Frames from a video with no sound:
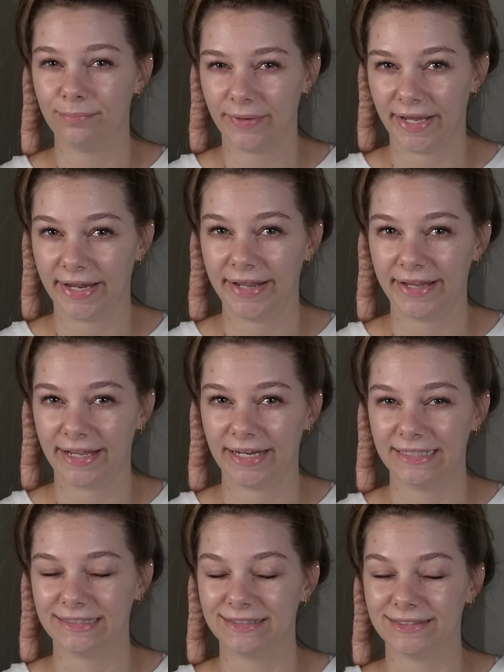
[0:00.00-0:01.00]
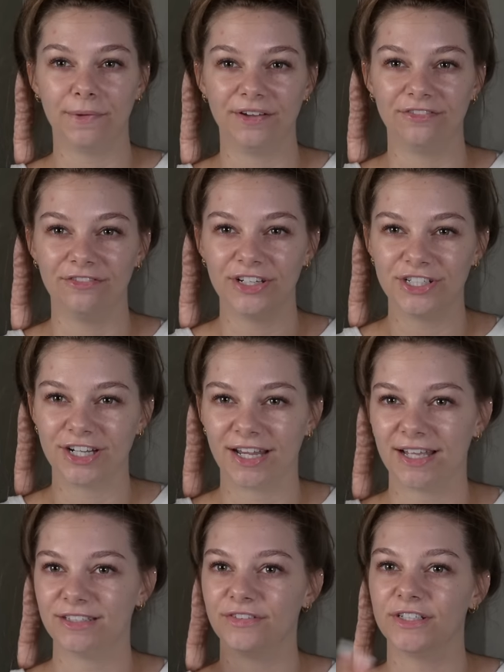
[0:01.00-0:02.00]
panic and it's my vision
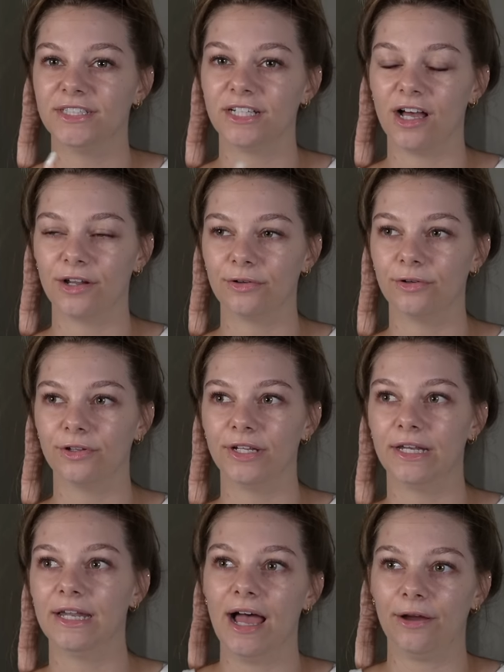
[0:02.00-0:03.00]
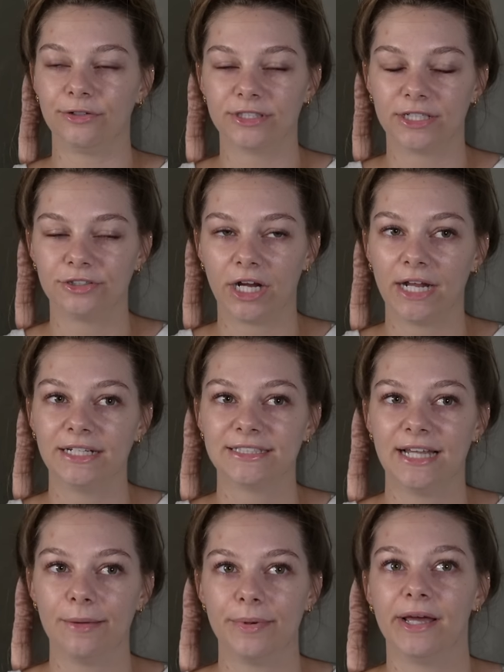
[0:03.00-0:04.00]
gets very tunneled and I was like trying to
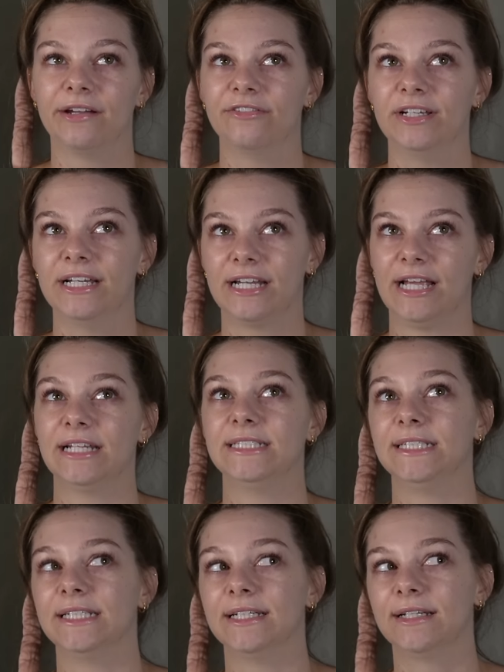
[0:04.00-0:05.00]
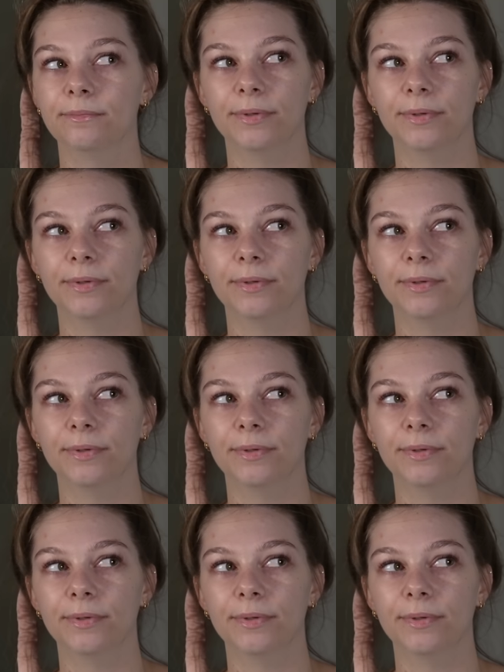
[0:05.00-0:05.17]
snap out of it and I did,